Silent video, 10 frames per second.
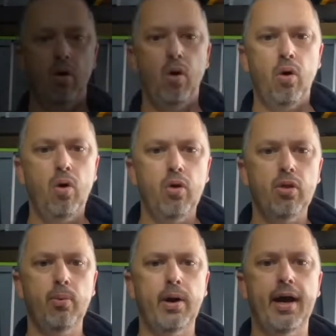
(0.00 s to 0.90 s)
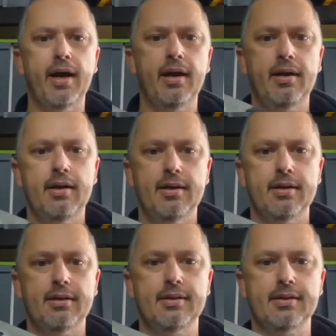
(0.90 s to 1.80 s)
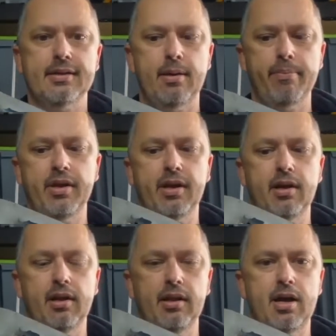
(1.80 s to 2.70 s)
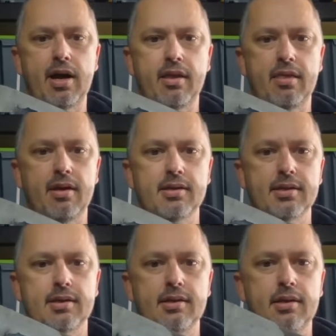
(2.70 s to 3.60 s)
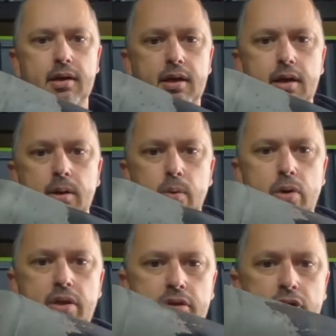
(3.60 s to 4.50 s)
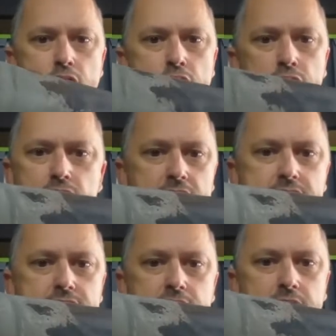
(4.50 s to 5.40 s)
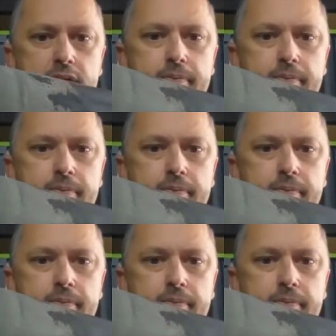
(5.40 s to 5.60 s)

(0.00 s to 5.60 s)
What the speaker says: all the way to something like this with no rust on it.